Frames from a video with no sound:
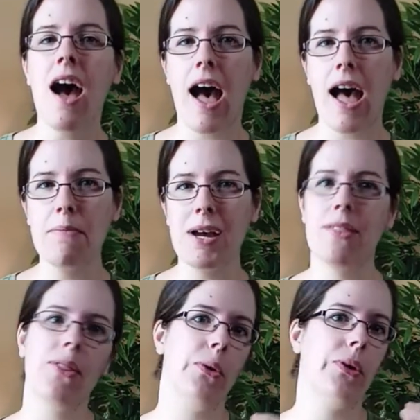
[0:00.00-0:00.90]
I
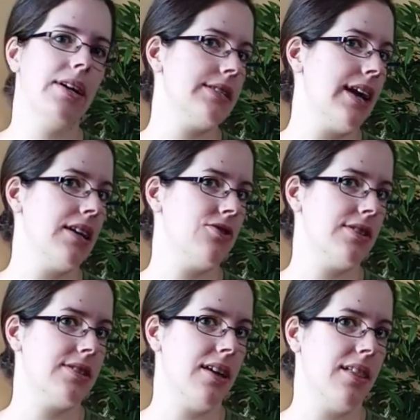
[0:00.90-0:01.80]
might lower his head
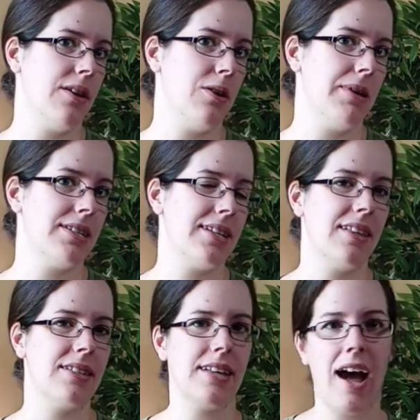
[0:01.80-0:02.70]
just a little bit to the
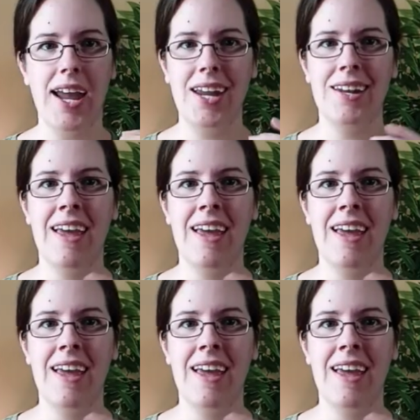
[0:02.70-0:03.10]
side